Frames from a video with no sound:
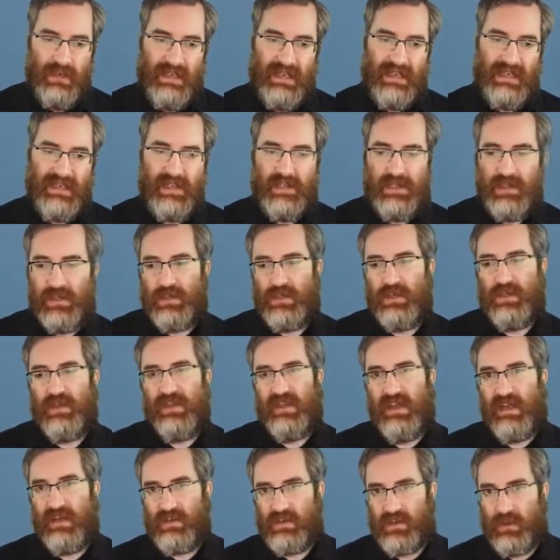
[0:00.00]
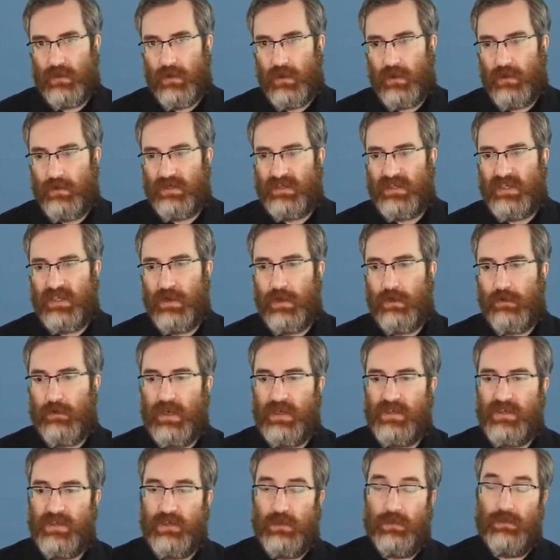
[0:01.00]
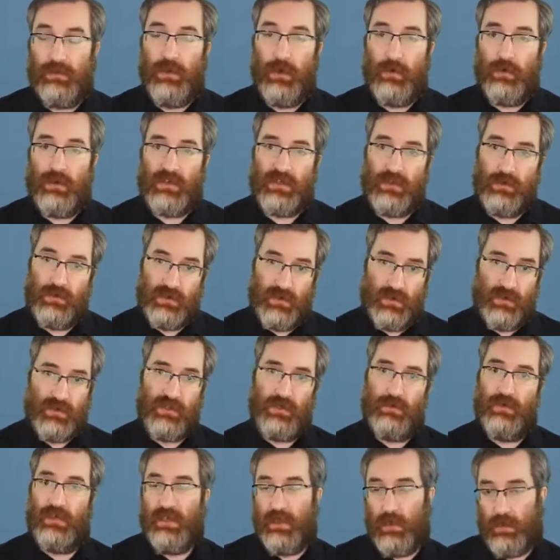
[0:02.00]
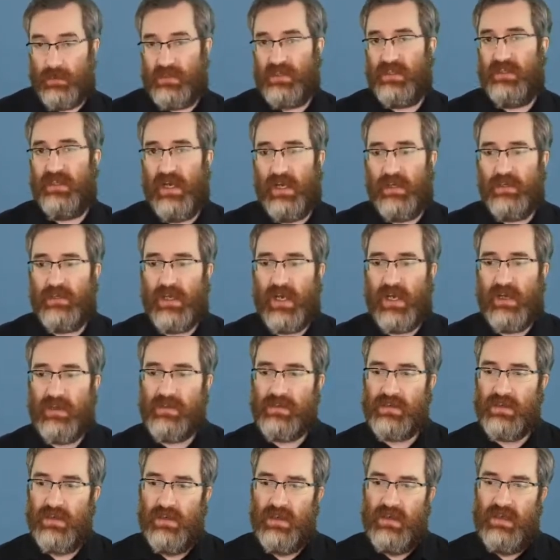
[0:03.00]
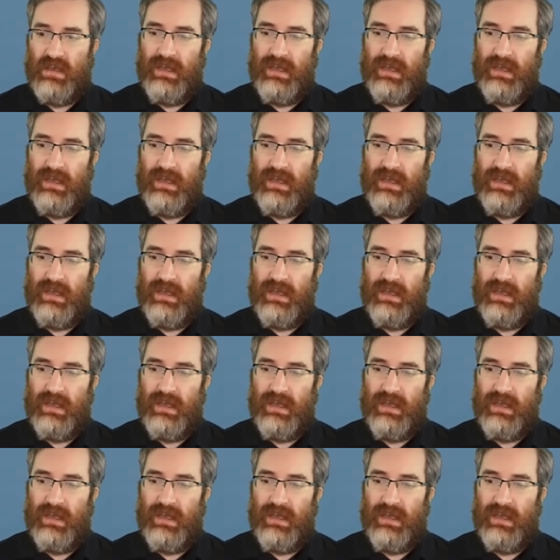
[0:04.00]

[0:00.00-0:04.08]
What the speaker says: In addition to the XLR and TRS, you'll notice there's also the RCA jacks,